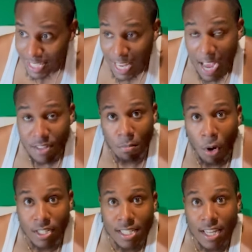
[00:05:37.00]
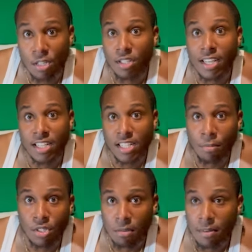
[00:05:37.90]
has the ball in his hands, he getting
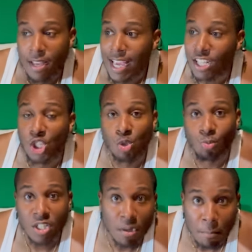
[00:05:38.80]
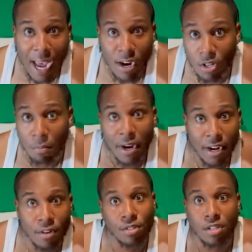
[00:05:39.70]
double teamed. He's switching back on the
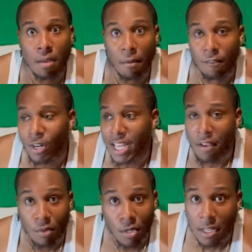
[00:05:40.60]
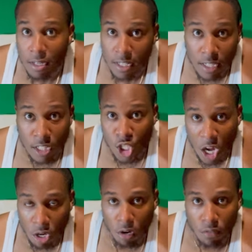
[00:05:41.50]
players before they're able to get a
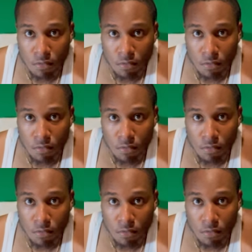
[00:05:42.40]
shot off.